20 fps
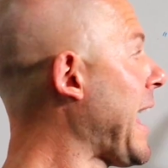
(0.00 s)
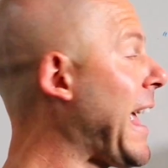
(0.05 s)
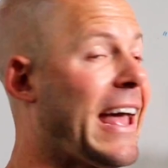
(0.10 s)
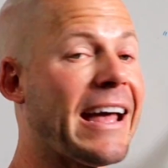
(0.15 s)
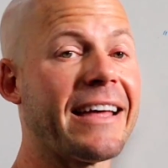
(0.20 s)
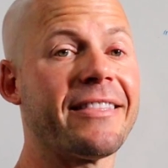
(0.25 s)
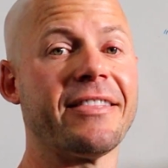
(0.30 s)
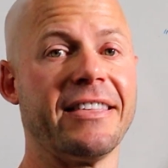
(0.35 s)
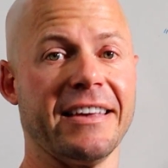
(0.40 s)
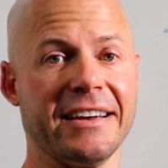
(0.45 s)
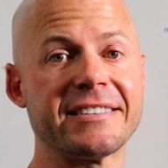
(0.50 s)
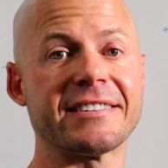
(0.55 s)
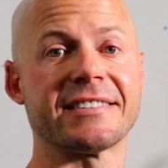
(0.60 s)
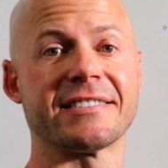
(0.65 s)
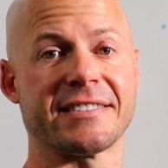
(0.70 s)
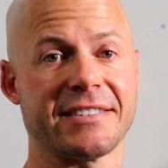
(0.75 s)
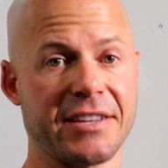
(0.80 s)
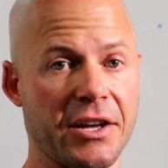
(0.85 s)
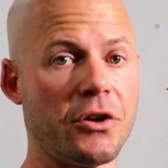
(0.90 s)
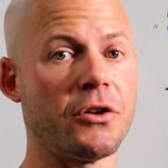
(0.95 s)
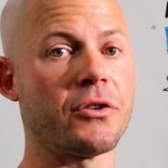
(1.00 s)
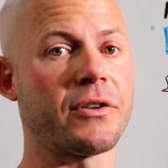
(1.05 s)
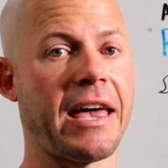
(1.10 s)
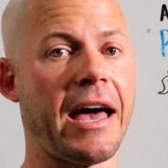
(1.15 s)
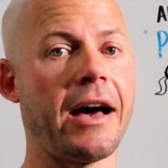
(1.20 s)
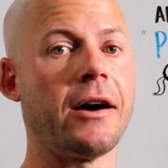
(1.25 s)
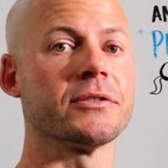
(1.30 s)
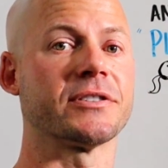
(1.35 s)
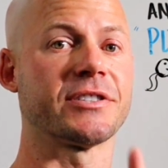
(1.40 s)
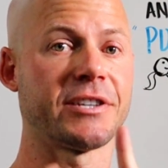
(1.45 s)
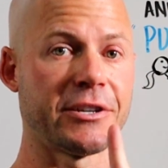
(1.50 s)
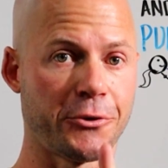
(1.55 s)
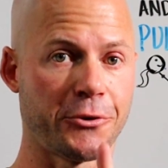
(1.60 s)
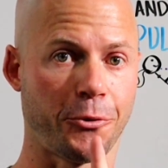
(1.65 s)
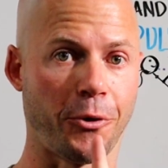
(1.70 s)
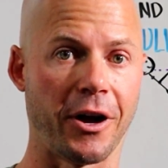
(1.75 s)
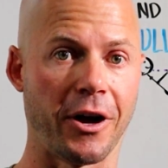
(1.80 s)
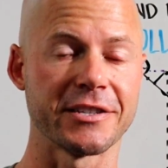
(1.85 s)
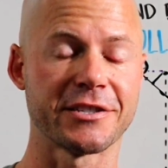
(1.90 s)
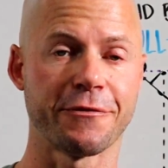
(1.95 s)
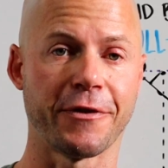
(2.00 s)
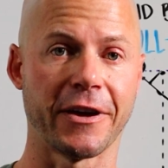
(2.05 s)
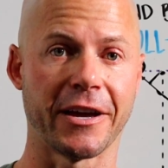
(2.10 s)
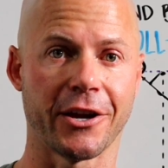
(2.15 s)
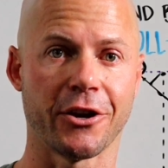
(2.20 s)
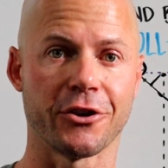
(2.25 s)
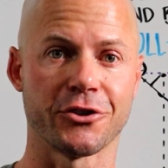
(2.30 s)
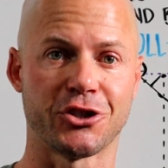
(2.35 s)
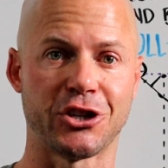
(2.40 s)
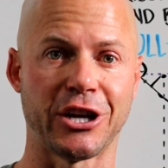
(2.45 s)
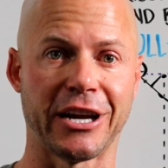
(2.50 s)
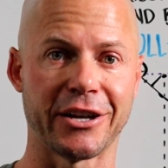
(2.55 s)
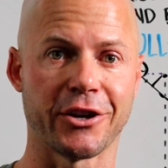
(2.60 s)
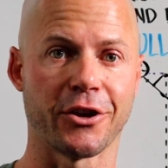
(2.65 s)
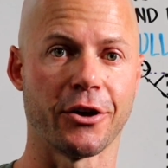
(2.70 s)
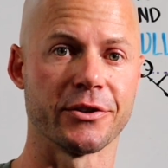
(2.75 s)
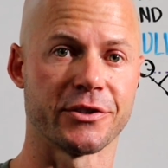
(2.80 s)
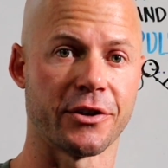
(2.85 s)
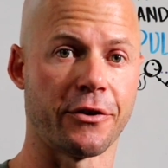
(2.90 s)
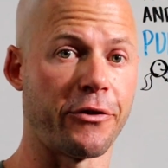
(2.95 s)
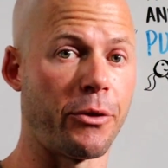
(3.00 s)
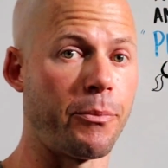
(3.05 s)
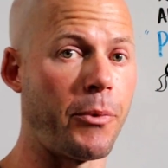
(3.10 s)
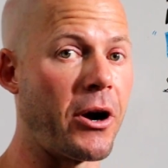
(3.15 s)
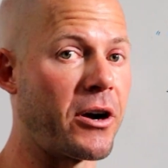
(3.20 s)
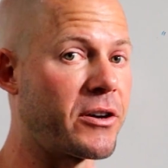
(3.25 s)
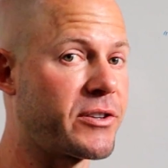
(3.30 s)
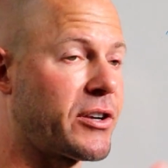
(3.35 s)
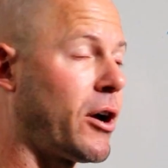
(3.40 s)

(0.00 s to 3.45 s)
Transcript: and this still counts in CrossFit. Your chin goes over the bar.